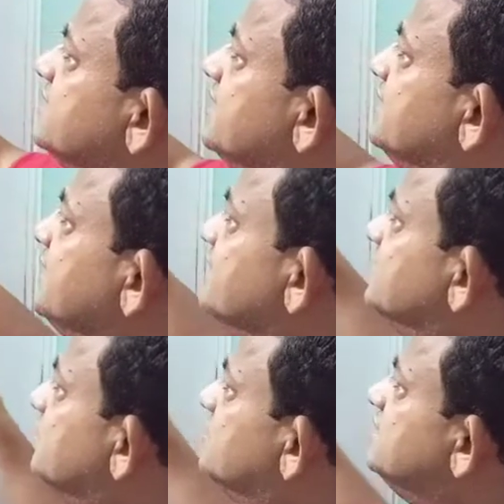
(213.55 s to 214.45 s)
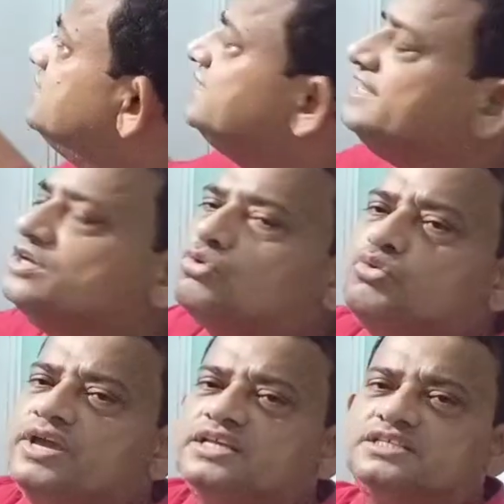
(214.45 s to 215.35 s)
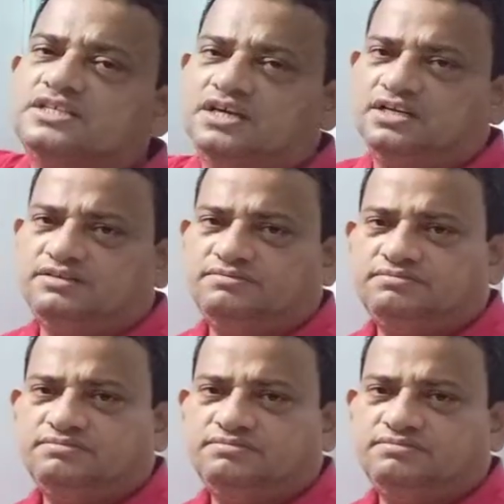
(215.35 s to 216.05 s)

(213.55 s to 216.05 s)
sentence or this equation?